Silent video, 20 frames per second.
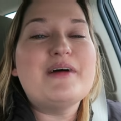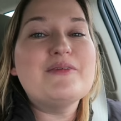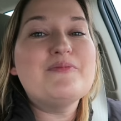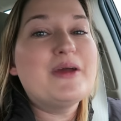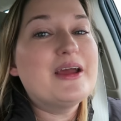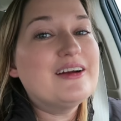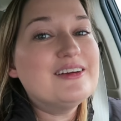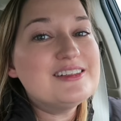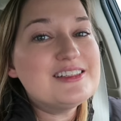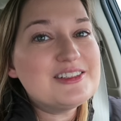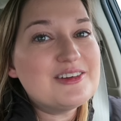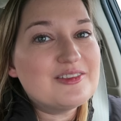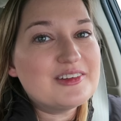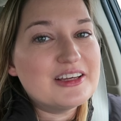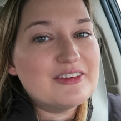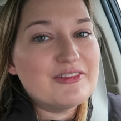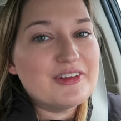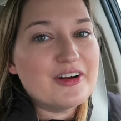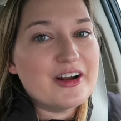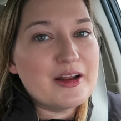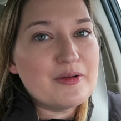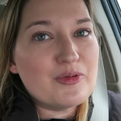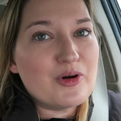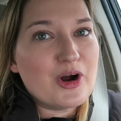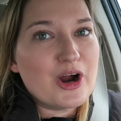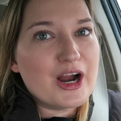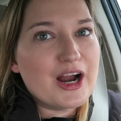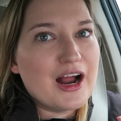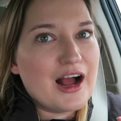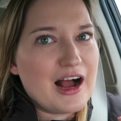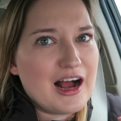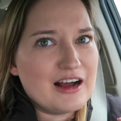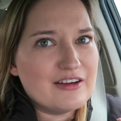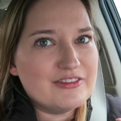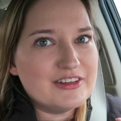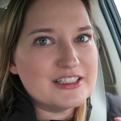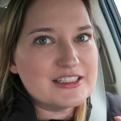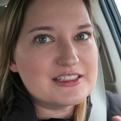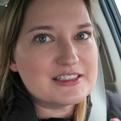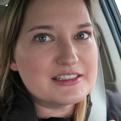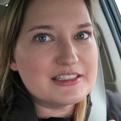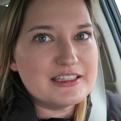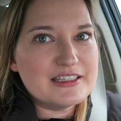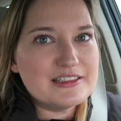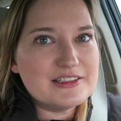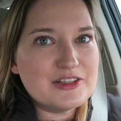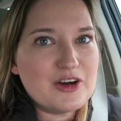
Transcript: My parents don't live there anymore, obviously.